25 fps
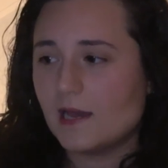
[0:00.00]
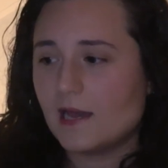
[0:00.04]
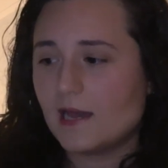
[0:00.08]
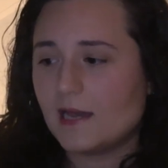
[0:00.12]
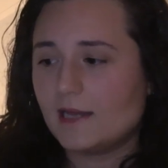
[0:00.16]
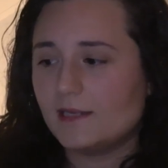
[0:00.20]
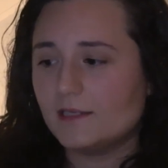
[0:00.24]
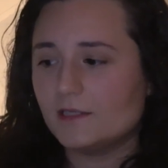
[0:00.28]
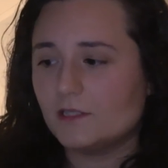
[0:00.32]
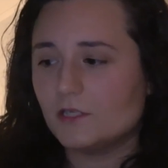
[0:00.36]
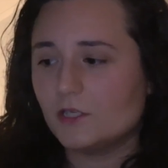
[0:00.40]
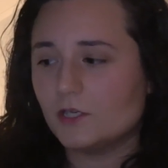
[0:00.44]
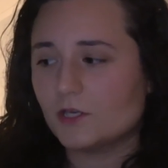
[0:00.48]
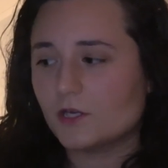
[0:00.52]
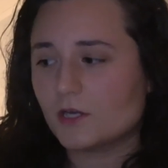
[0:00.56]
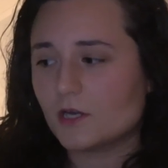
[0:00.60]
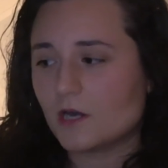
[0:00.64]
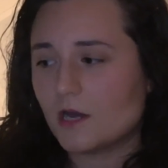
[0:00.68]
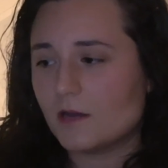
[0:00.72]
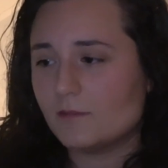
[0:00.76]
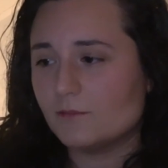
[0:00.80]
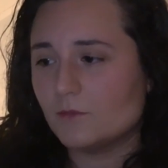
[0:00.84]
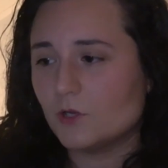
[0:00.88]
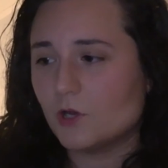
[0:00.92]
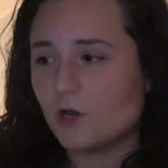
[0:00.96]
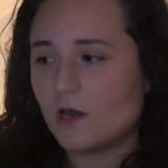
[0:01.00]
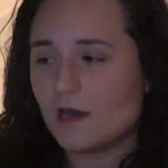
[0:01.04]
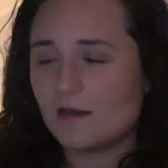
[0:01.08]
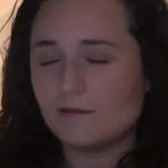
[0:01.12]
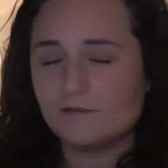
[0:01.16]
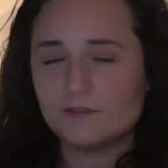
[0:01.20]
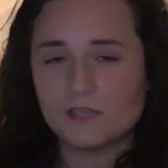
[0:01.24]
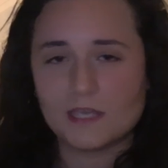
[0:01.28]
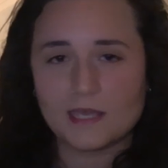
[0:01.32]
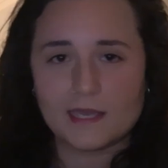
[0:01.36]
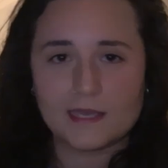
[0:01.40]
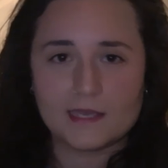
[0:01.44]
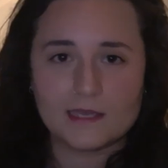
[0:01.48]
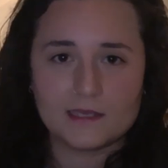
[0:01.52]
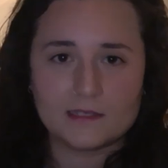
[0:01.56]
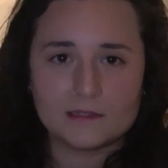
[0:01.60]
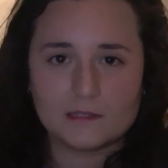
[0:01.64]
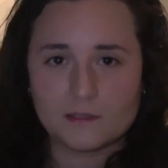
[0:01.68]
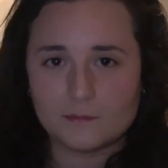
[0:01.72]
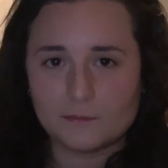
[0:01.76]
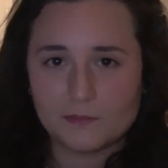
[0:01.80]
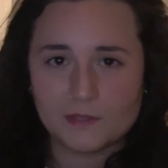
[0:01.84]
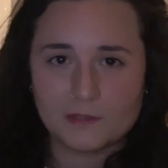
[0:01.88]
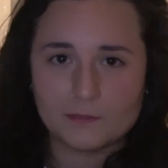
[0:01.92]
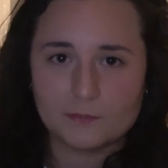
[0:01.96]
And look, I'm not advocating
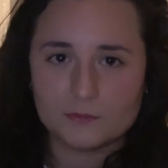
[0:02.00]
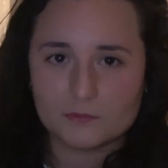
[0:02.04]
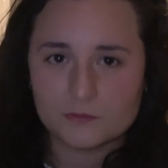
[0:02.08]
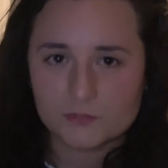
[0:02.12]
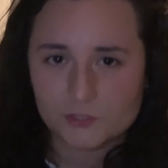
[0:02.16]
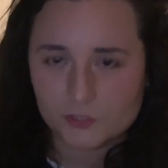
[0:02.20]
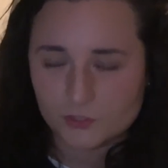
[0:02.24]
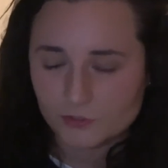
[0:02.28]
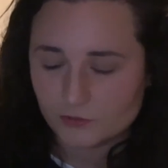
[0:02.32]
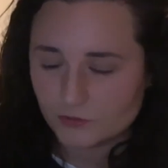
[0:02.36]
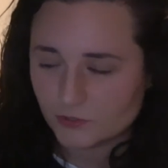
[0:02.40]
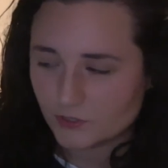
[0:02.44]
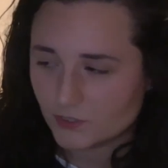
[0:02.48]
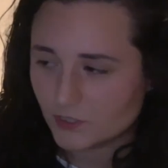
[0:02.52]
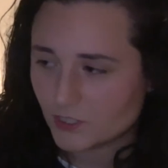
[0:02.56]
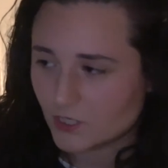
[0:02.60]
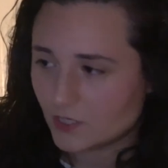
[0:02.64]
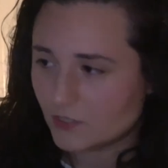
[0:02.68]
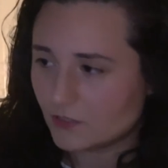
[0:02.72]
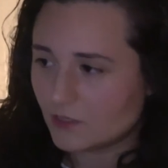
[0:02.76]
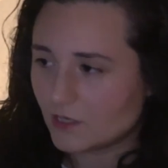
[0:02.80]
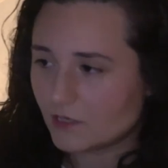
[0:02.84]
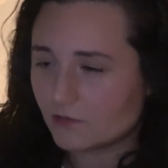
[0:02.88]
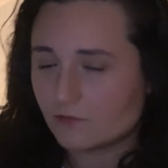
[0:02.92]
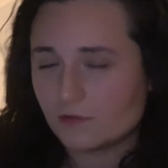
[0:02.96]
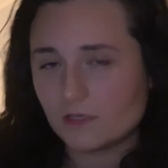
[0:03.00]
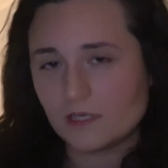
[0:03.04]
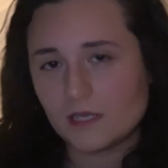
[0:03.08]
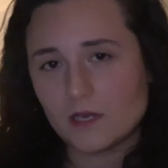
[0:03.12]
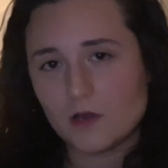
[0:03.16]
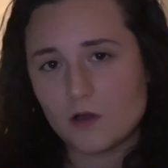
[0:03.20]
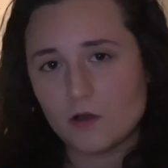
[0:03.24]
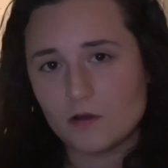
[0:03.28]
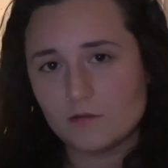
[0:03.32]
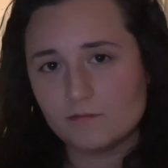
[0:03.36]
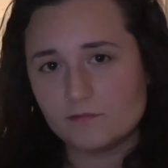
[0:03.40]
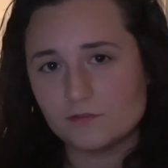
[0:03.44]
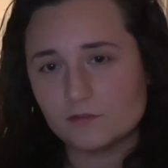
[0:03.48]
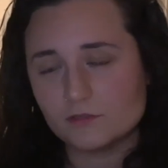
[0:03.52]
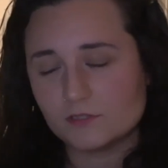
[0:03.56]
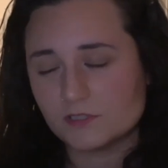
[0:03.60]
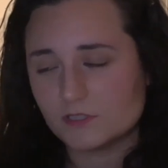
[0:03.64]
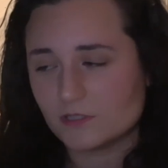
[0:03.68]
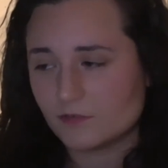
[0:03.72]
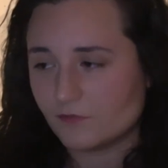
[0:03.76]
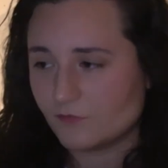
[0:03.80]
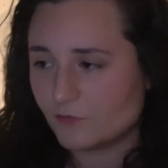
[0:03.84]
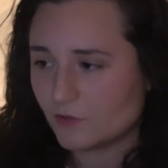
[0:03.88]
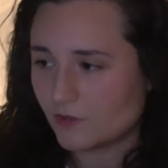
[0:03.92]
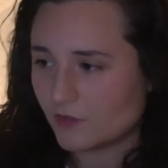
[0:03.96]
that people do, you know, like really harmful
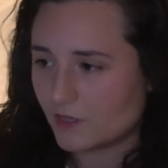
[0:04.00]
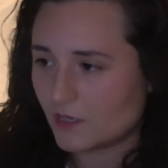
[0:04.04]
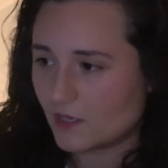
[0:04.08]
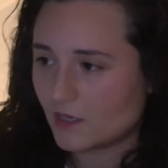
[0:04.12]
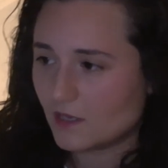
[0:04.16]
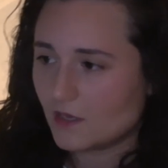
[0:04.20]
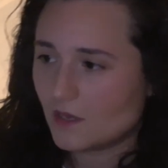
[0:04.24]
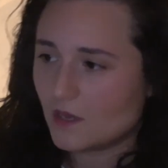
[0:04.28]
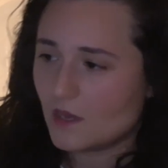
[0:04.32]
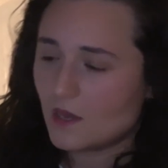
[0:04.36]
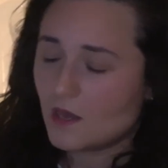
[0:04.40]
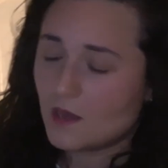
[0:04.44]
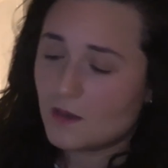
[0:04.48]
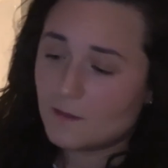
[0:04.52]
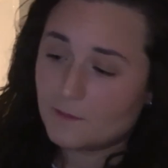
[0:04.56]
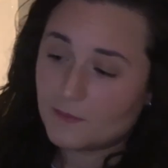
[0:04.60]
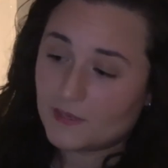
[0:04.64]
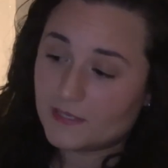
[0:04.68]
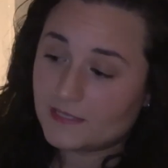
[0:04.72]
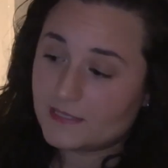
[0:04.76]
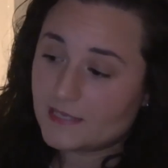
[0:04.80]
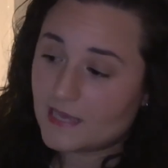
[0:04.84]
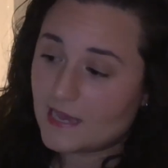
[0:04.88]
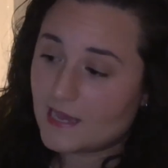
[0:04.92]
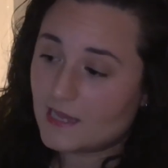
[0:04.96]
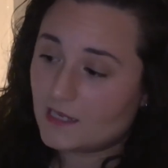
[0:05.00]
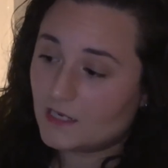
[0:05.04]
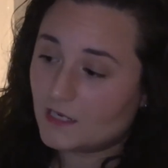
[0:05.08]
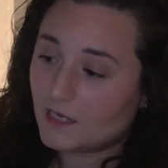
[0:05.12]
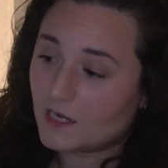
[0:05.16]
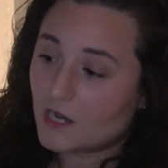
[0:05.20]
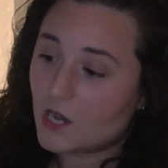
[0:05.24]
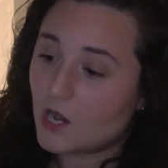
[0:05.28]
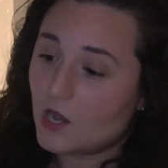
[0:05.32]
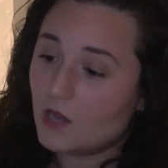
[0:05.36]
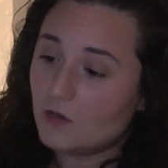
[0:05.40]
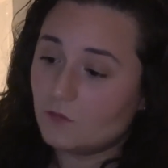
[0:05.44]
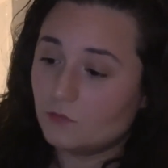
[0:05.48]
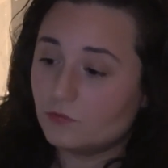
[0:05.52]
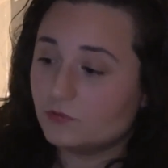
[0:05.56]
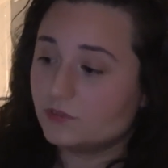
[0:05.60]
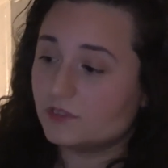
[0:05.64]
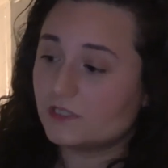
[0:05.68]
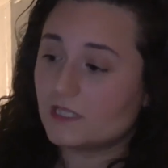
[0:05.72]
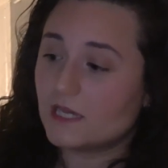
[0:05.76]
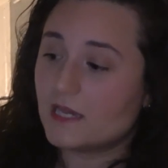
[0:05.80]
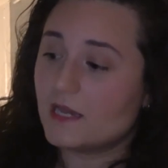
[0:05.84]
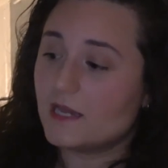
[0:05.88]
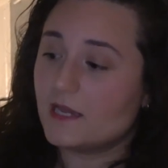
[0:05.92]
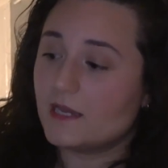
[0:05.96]
stuff with it. But yeah, like I will
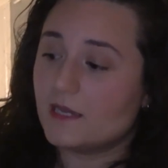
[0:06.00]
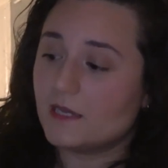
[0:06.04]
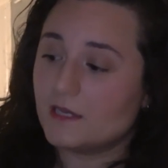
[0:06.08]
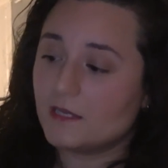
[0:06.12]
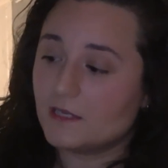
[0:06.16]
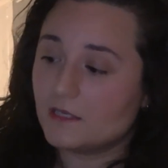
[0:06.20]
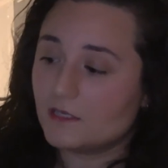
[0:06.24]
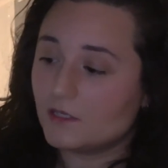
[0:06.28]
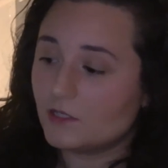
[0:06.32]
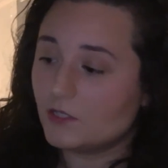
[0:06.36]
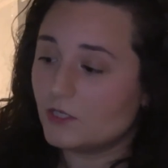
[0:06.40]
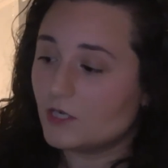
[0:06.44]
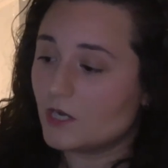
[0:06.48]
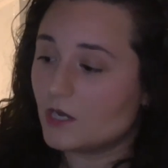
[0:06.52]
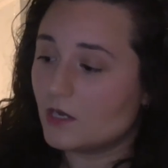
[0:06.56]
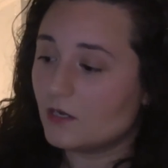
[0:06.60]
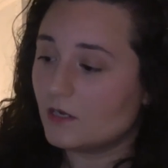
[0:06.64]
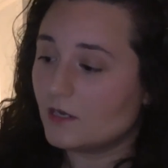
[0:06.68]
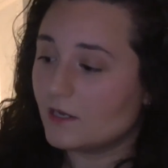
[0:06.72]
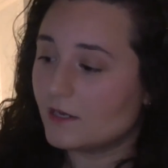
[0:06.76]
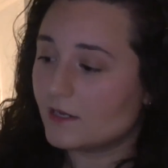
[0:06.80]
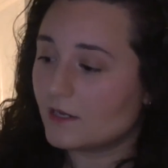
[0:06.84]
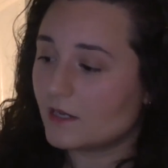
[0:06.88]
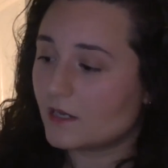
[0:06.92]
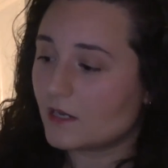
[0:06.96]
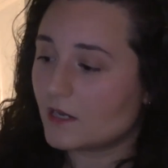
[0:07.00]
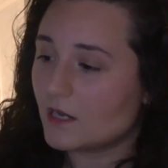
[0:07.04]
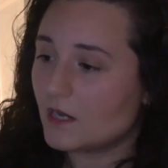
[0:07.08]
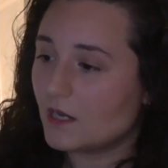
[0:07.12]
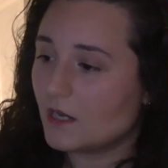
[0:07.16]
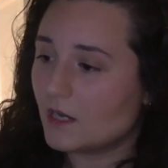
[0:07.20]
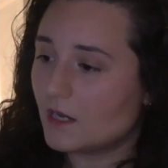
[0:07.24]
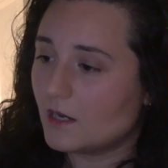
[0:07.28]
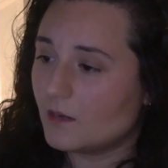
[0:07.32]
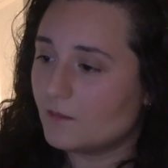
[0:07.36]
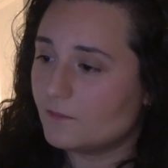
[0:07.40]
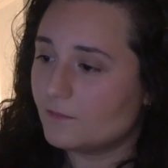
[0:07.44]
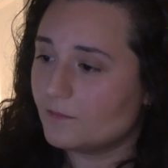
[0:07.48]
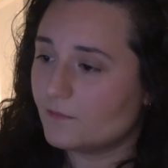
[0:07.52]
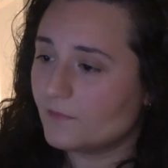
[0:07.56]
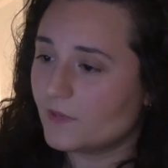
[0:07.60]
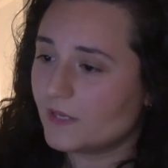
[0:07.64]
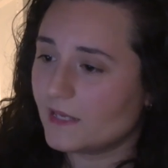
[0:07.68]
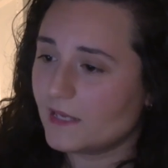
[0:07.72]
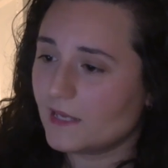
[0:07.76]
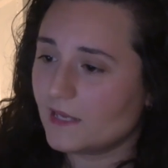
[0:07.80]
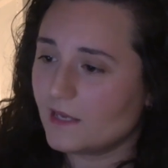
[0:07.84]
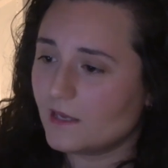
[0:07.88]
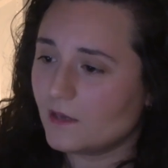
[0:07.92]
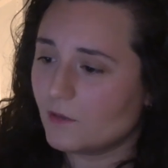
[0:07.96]
say, you know, like
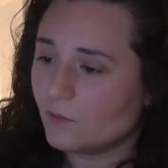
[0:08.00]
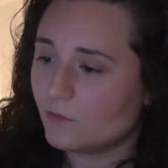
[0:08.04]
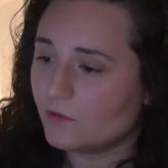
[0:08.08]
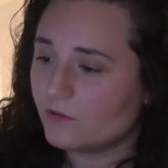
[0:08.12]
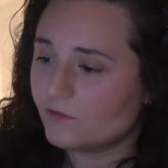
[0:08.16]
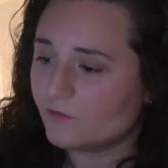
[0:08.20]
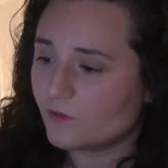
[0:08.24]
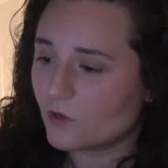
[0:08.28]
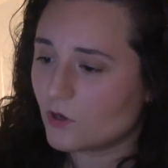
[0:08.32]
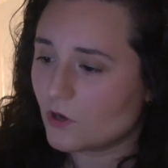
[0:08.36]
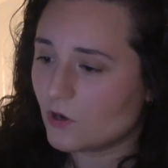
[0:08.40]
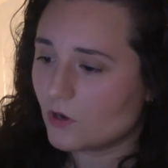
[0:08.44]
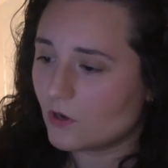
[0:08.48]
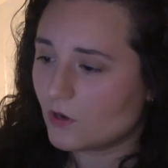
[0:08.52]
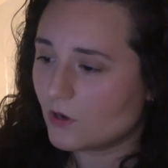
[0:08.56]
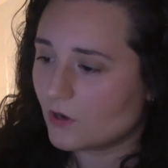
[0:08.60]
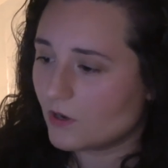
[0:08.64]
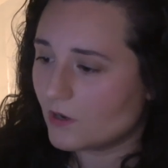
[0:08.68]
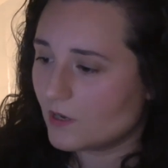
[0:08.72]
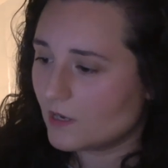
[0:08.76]
here we've got,